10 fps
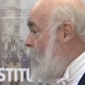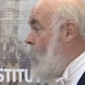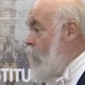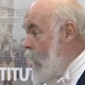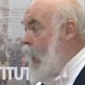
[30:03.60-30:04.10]

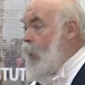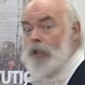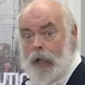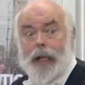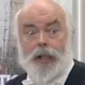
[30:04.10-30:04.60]
floor of the
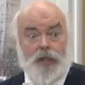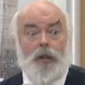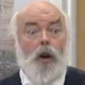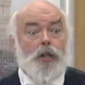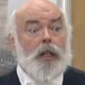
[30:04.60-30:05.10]
House, like as
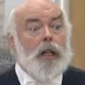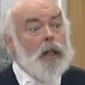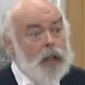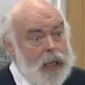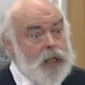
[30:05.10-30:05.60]
not,
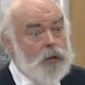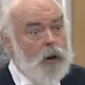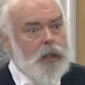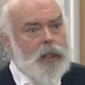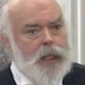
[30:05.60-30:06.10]
later
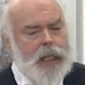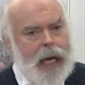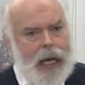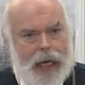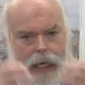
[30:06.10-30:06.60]
on in the
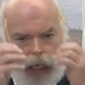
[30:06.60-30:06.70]
day.